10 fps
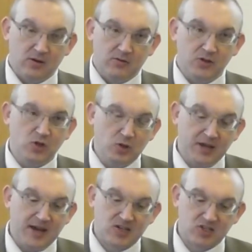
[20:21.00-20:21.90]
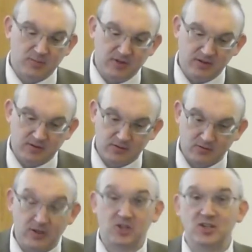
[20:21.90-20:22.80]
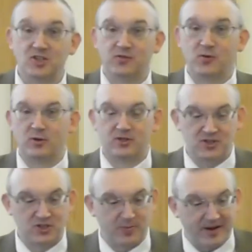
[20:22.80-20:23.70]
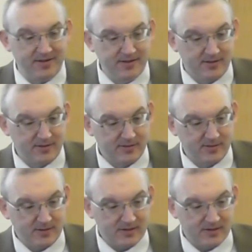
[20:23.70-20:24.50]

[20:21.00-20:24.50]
The New Testament, which is of course inspired,